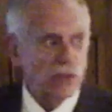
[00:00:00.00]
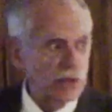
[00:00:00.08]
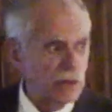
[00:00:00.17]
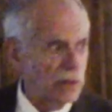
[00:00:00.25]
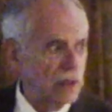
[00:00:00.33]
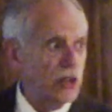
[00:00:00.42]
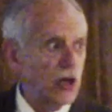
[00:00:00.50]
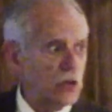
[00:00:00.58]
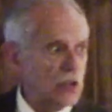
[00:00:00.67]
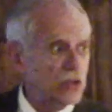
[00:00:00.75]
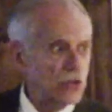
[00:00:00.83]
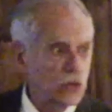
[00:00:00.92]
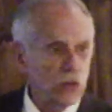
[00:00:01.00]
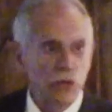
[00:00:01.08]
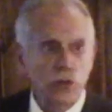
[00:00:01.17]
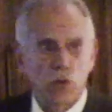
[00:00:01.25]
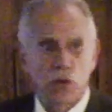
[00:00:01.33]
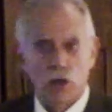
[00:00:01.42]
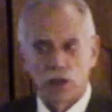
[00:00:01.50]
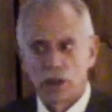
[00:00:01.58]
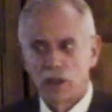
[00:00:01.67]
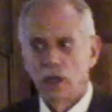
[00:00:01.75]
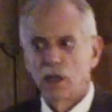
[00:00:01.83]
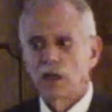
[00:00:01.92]
to notice who you were.
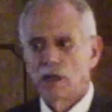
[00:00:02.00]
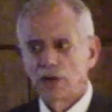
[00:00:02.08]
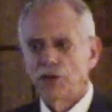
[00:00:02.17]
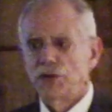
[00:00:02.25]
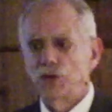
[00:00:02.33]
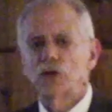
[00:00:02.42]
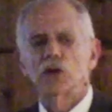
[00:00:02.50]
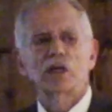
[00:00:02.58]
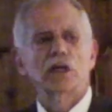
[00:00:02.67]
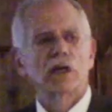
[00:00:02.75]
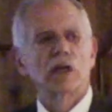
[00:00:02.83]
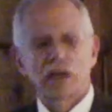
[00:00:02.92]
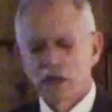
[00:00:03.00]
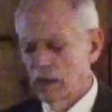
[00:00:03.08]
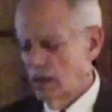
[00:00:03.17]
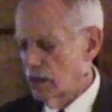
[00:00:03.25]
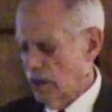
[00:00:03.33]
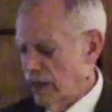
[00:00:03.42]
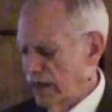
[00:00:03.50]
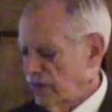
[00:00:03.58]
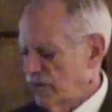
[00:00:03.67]
You could, in